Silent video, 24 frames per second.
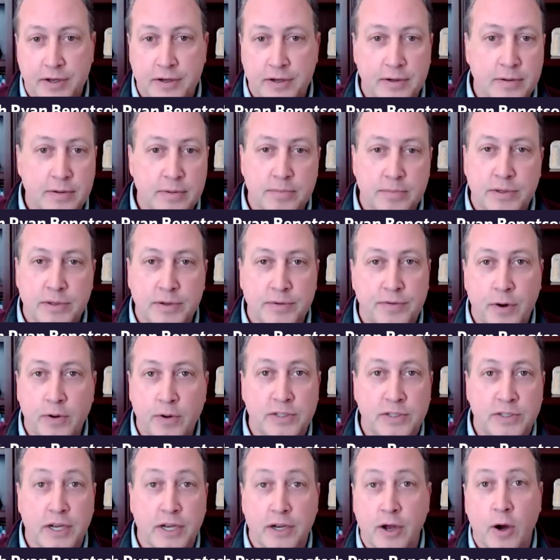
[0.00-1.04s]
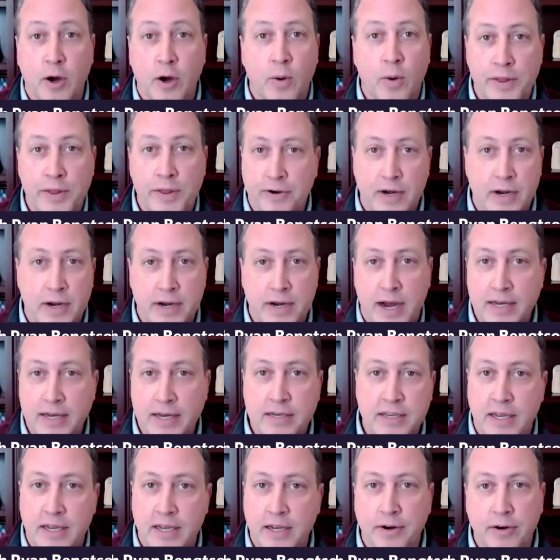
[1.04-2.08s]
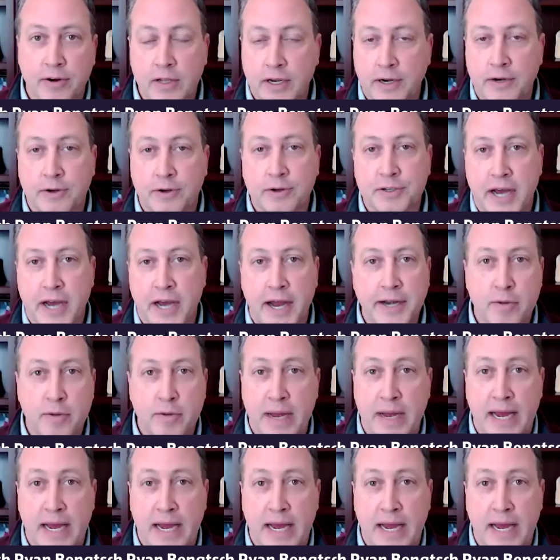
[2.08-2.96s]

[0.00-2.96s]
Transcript: The folks that go, whether on IT or clinical side,